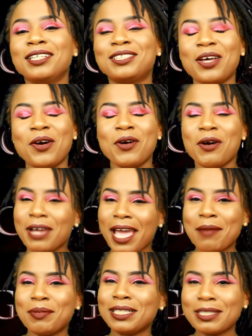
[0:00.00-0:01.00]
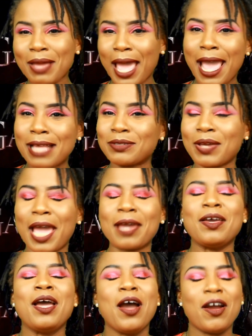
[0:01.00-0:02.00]
So, okay, but it's okay. It's
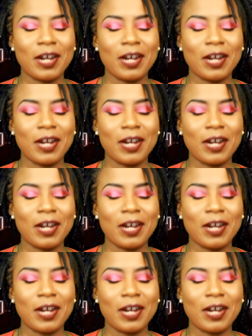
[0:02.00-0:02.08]
okay.